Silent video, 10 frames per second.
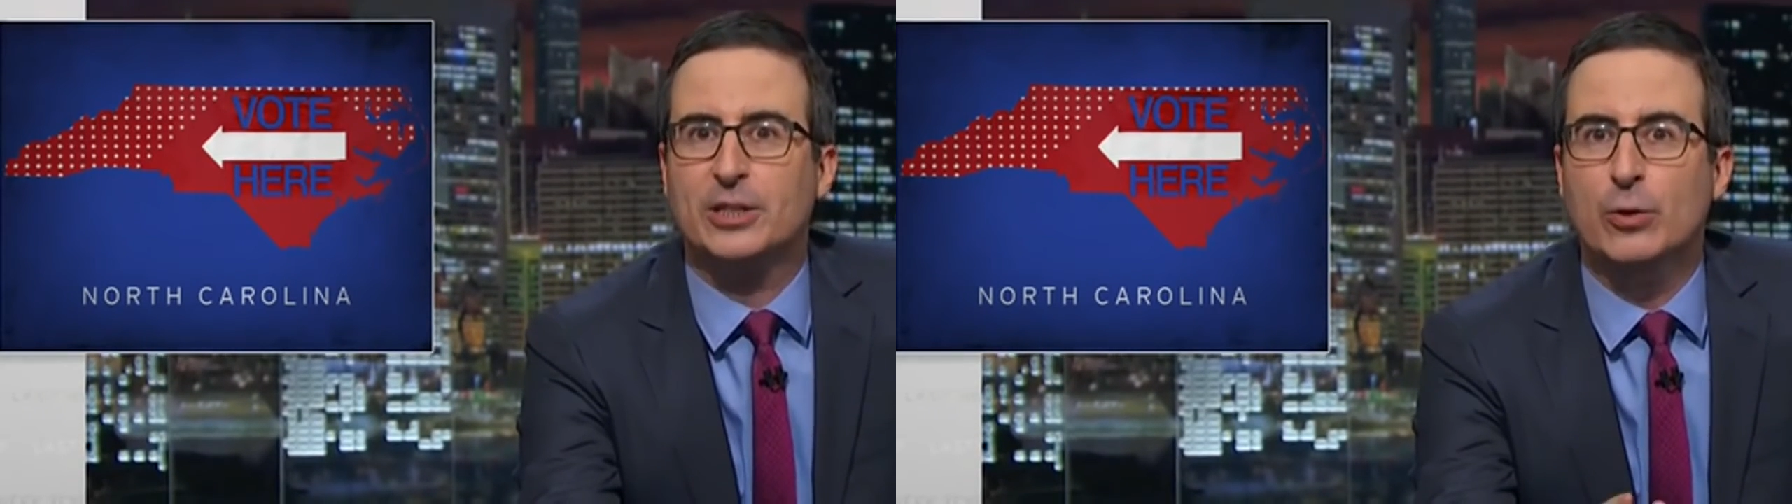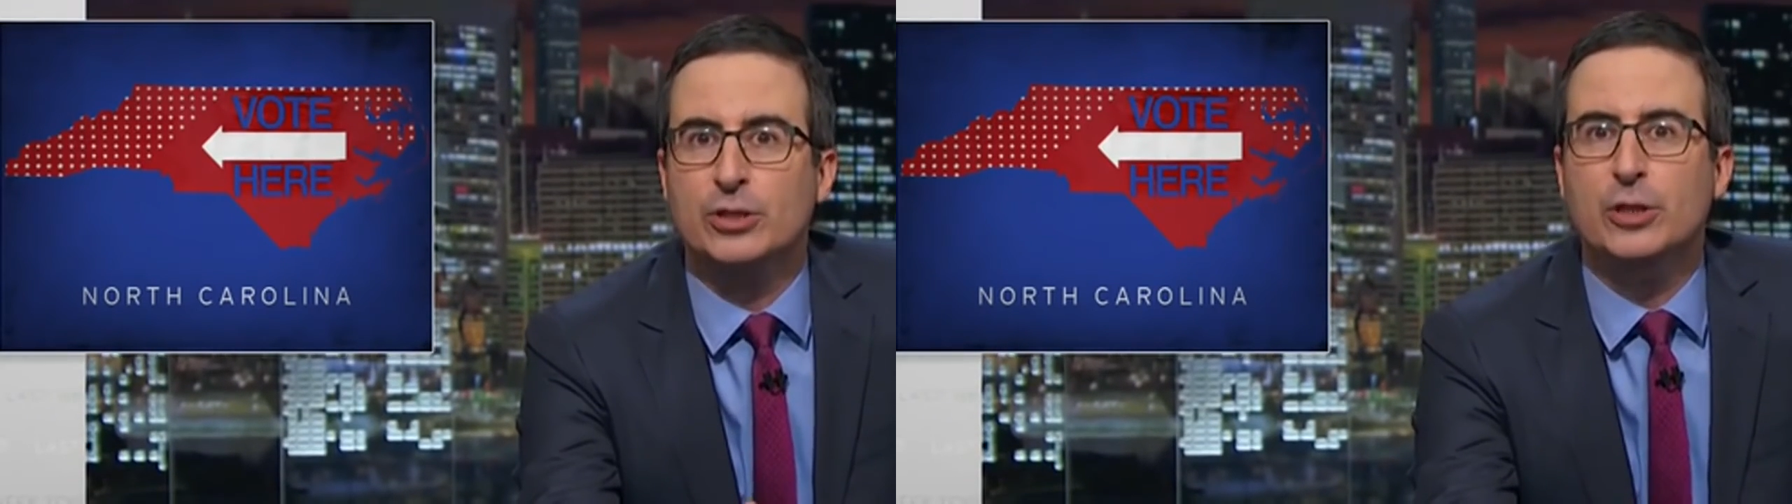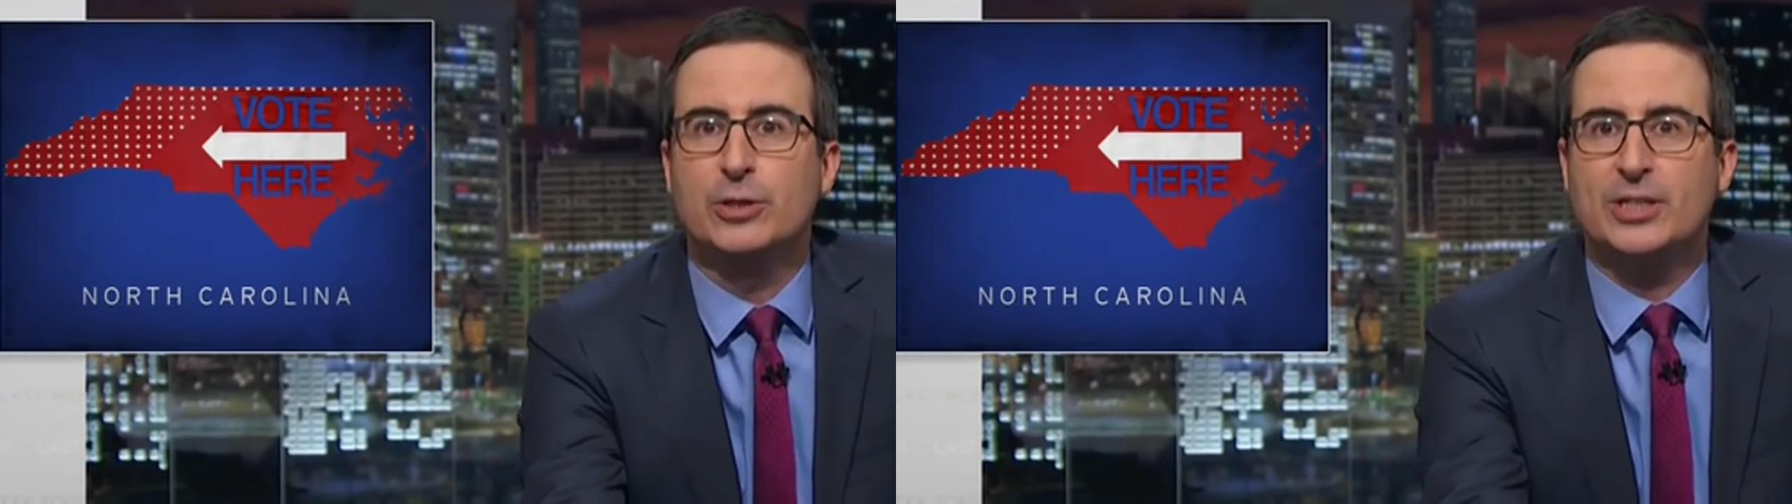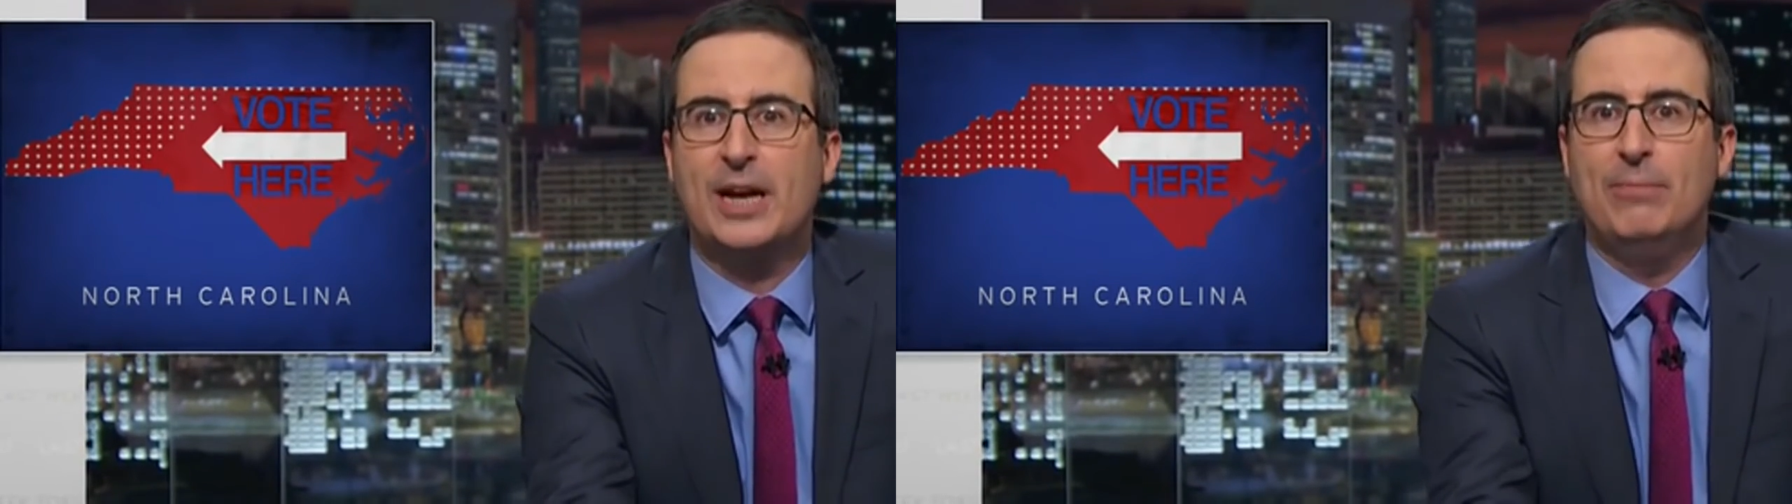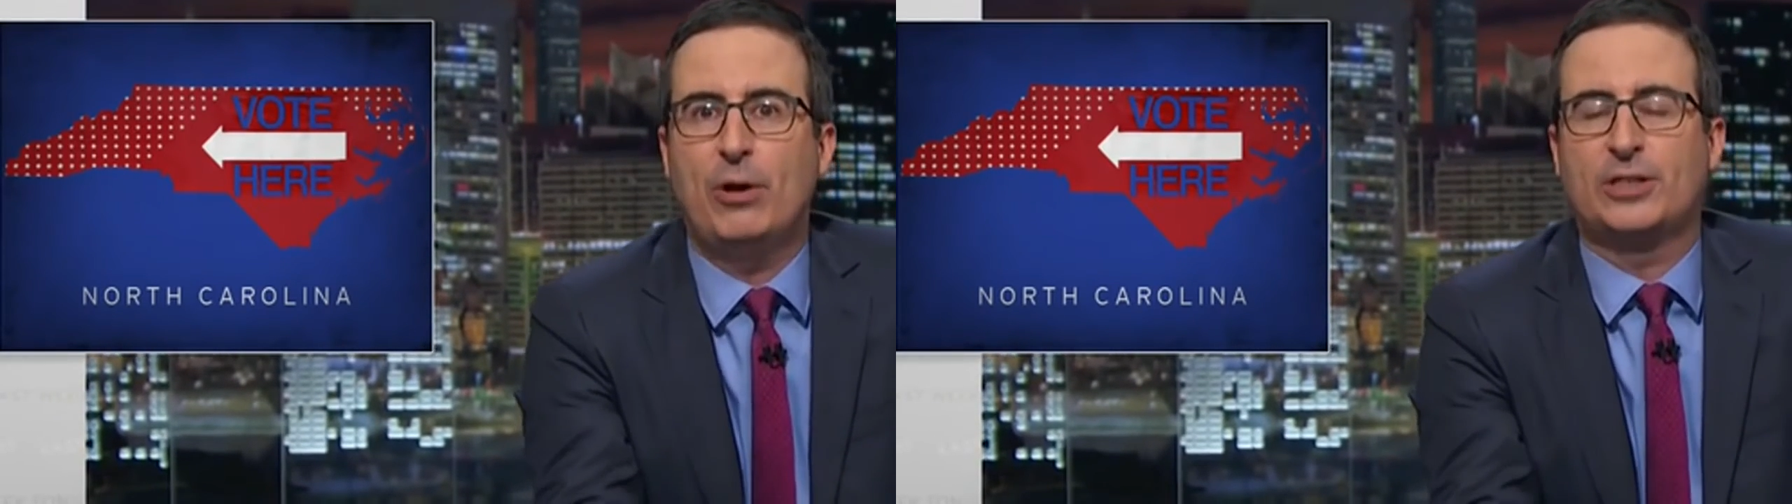Your new
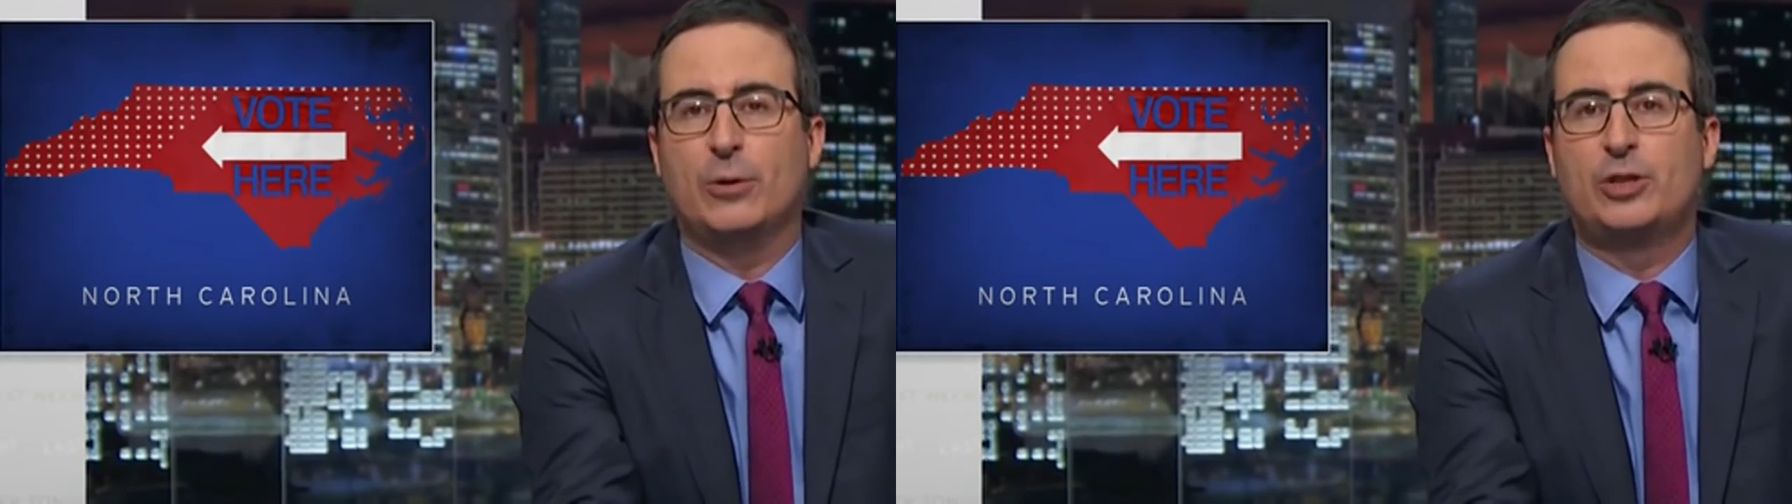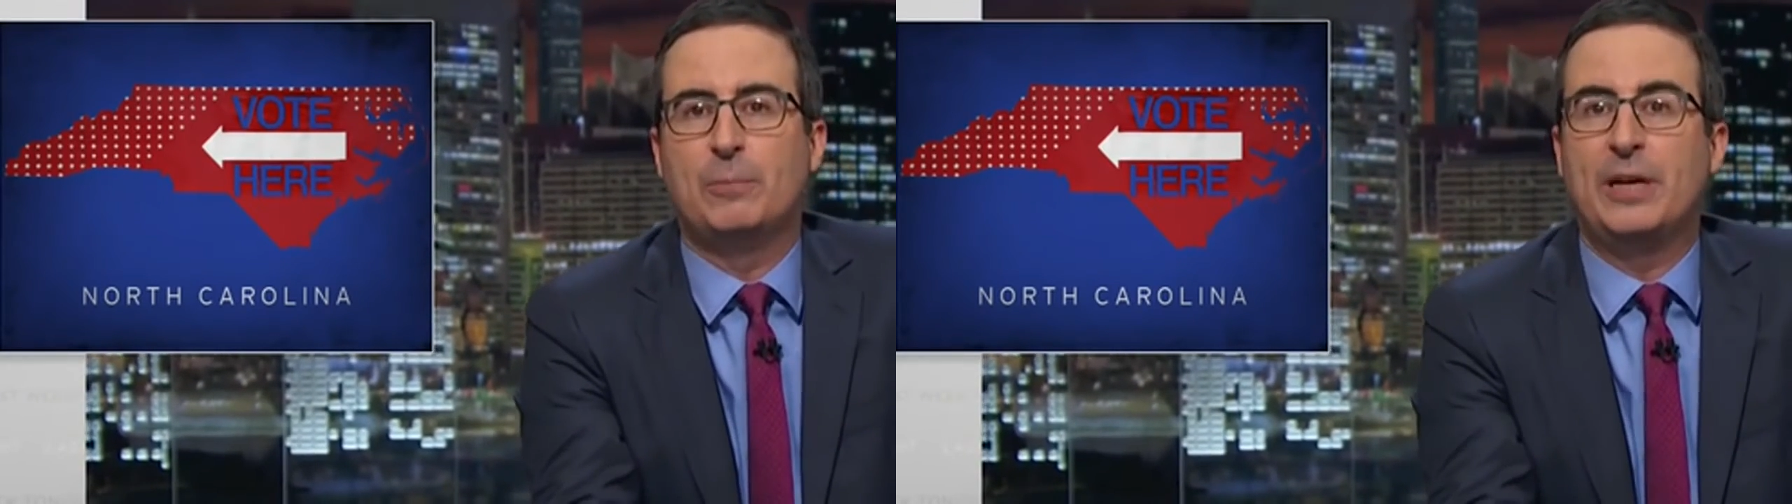state motto should